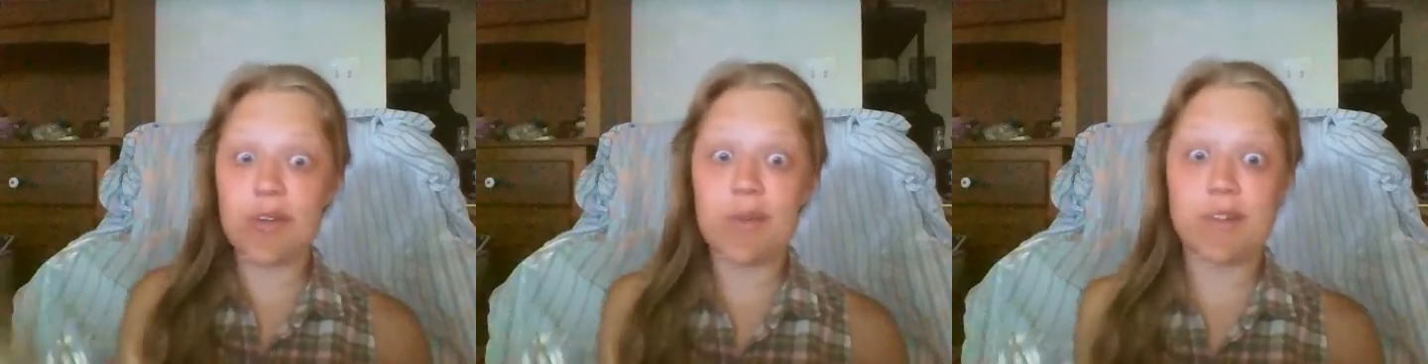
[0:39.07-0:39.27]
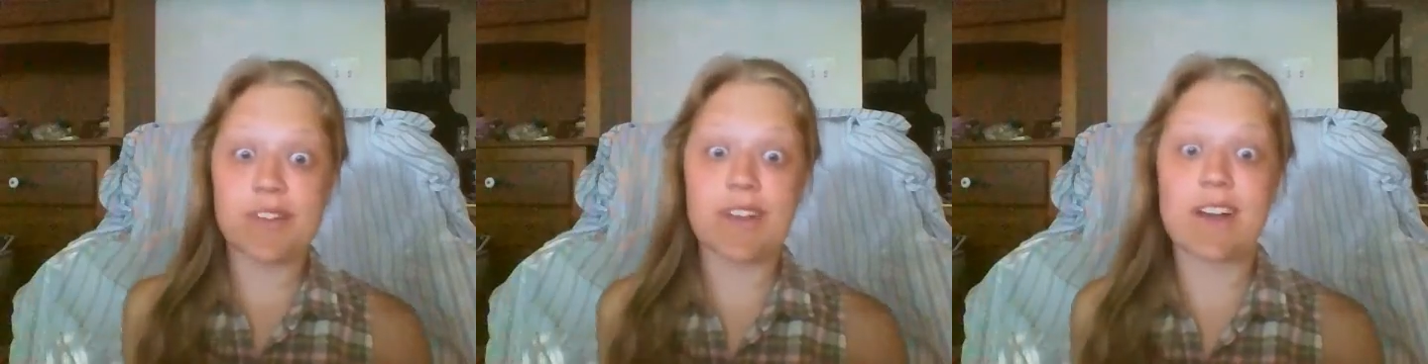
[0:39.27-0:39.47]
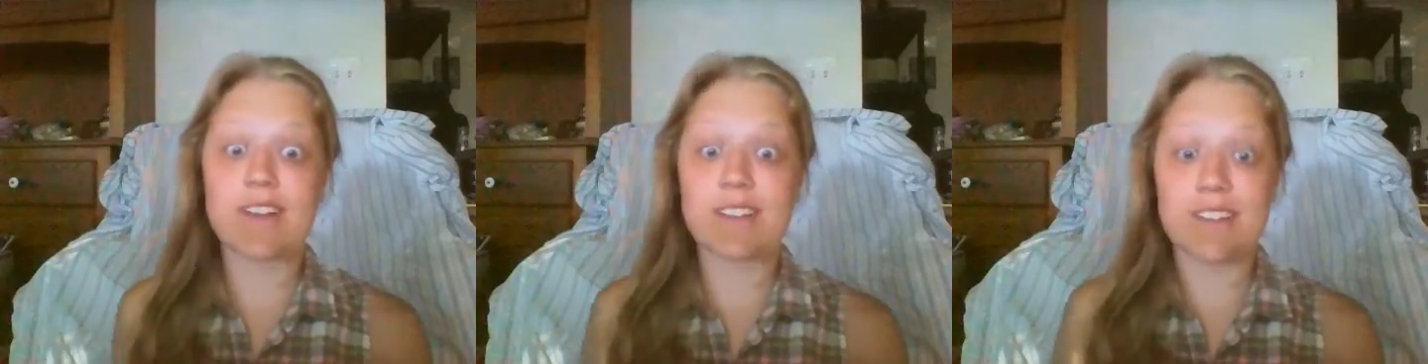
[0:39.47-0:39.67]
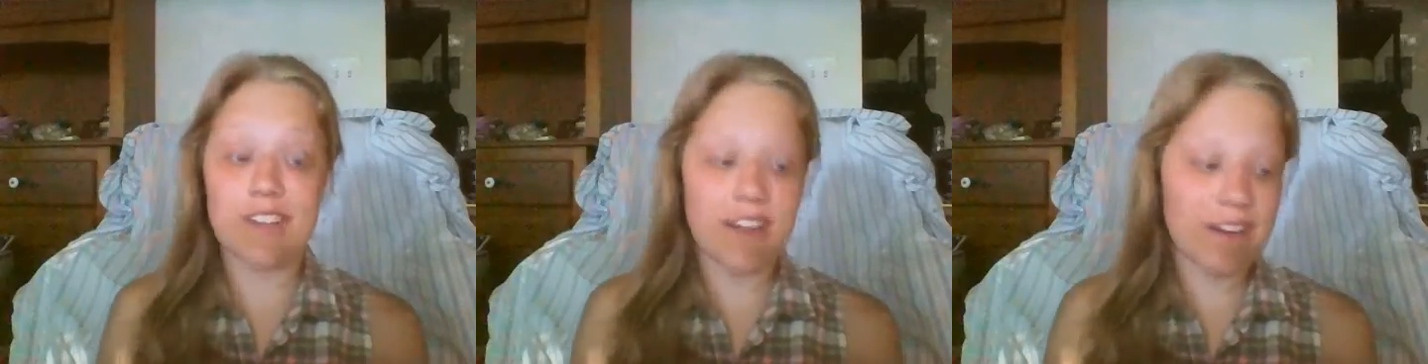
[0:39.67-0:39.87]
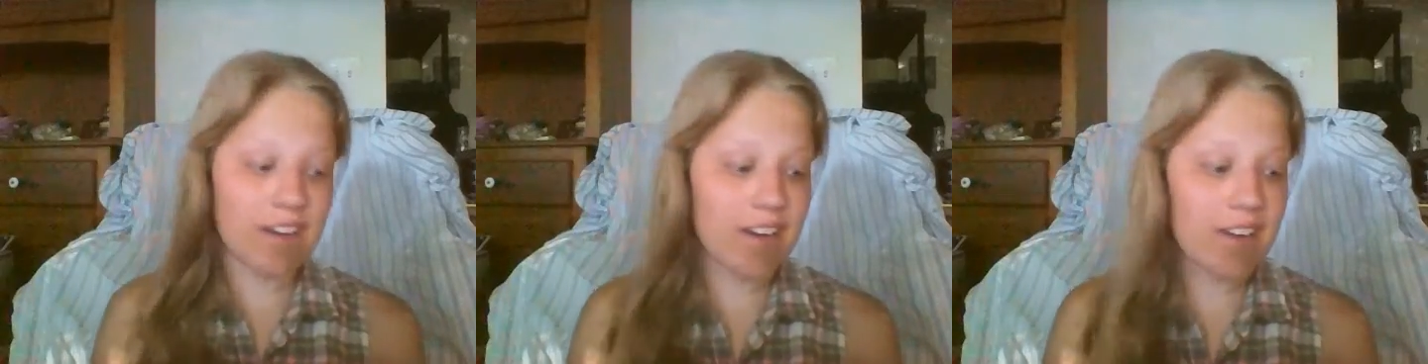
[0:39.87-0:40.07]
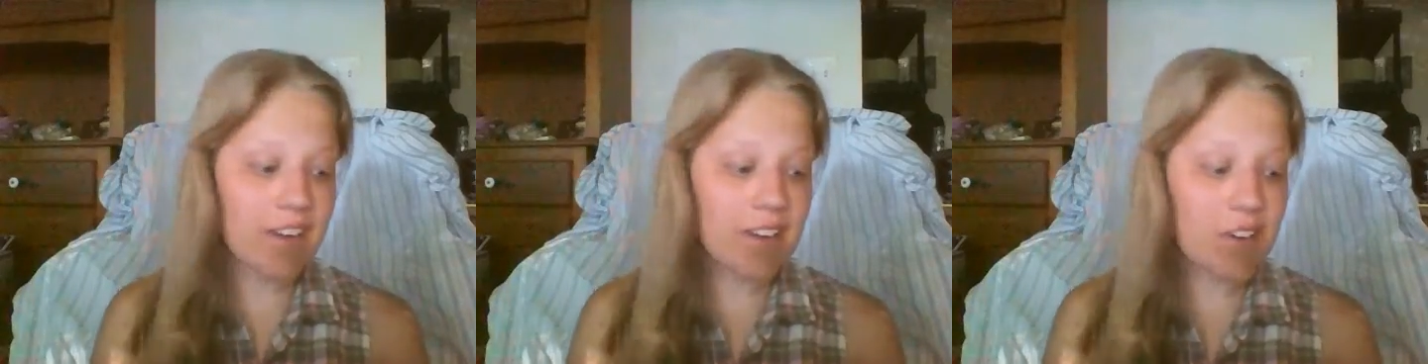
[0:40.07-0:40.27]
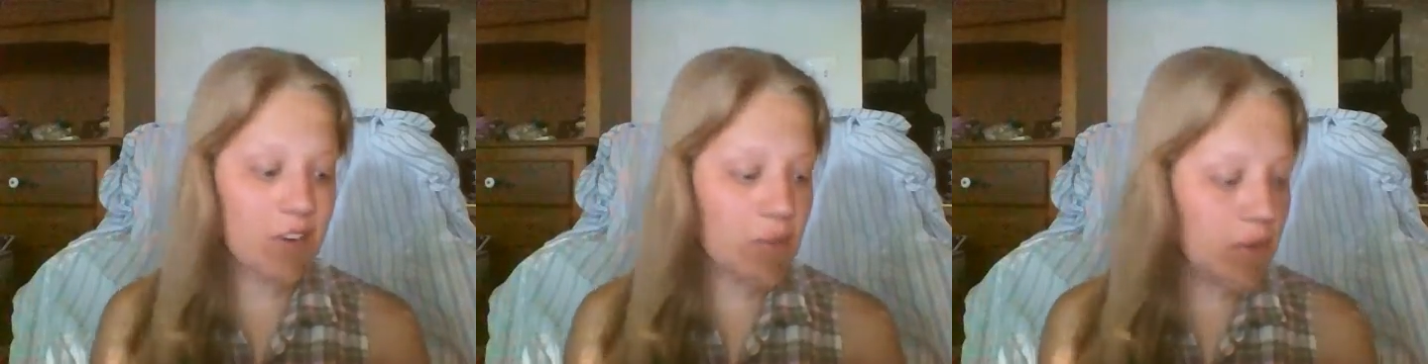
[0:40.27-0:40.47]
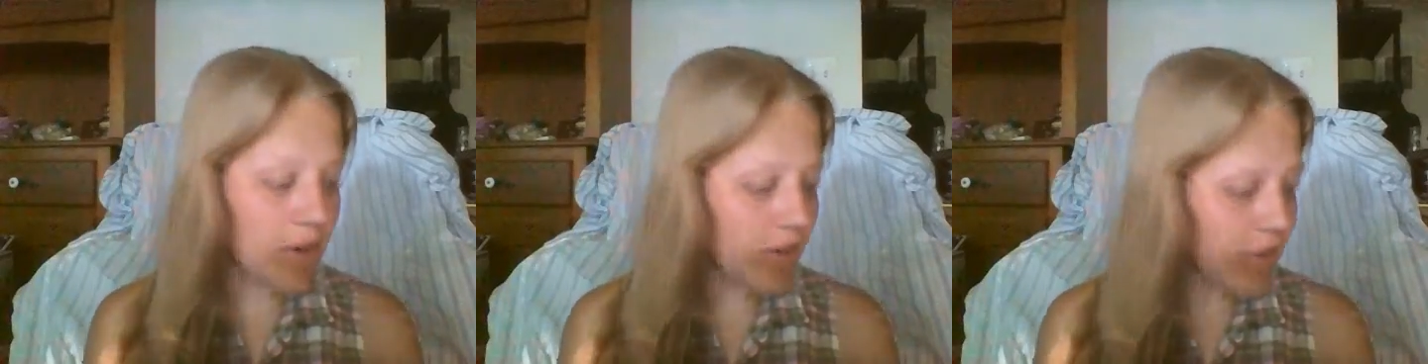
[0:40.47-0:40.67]
Wisconsin area, you know
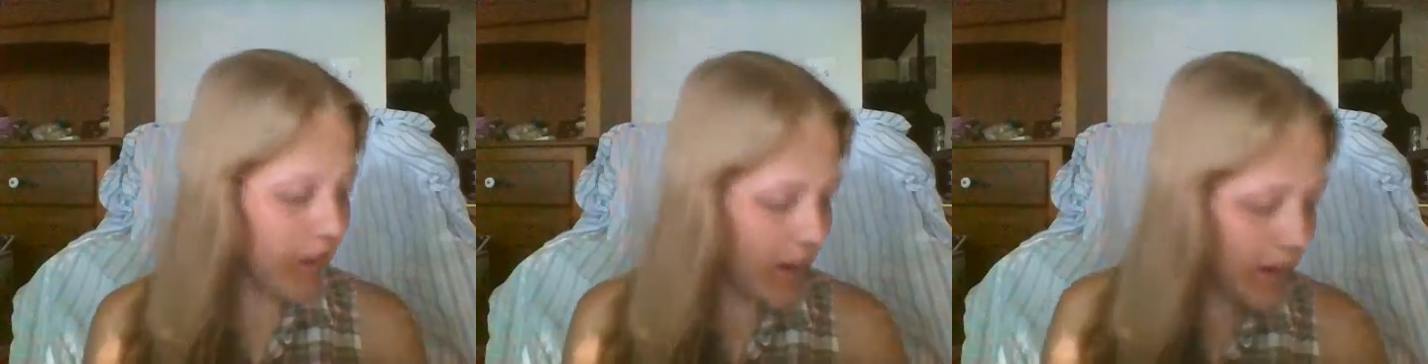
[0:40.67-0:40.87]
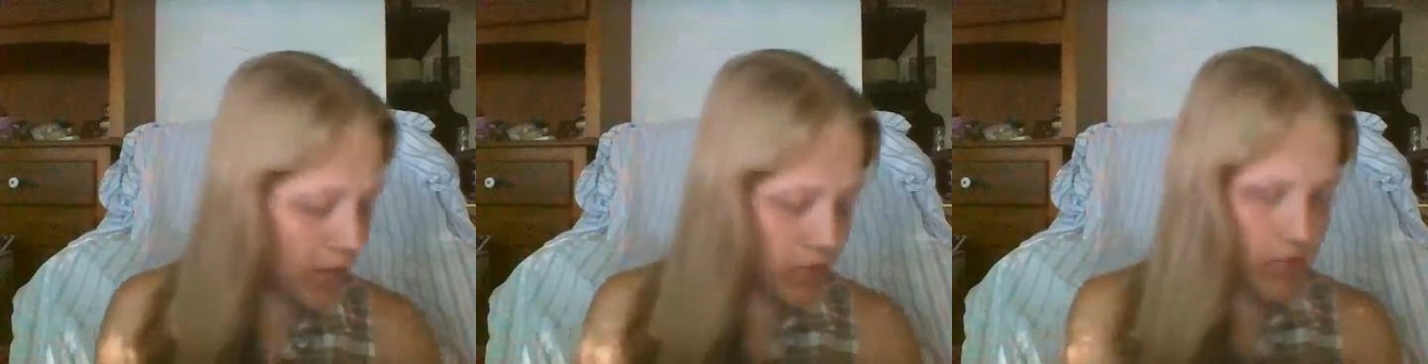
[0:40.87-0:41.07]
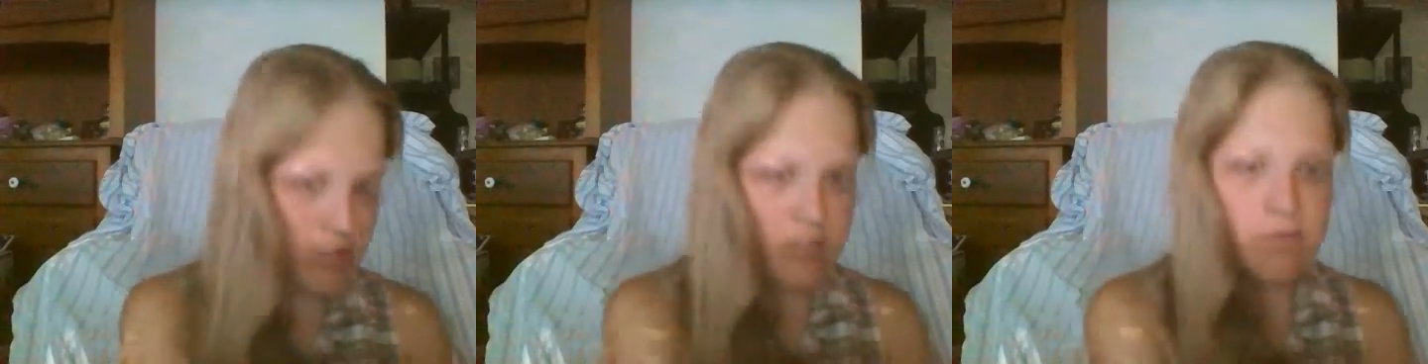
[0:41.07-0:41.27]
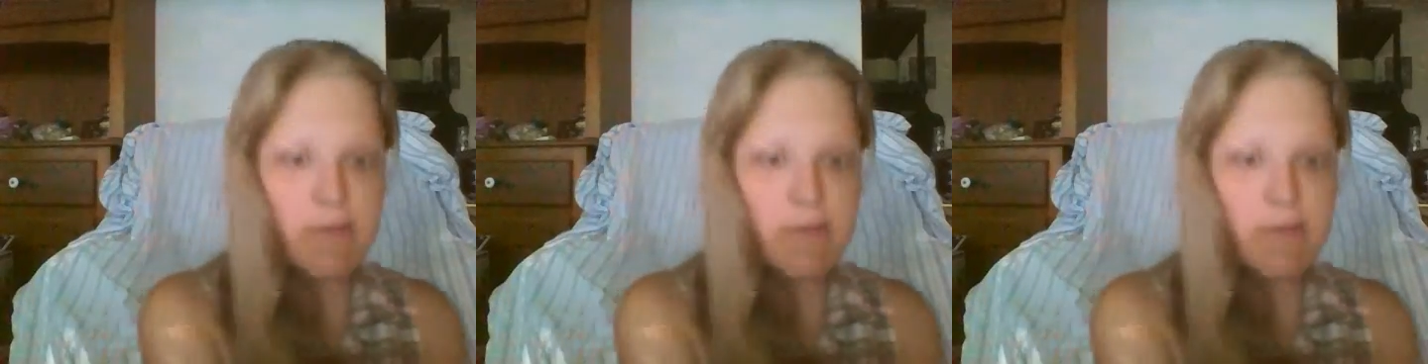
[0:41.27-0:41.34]
about our high Whiskers.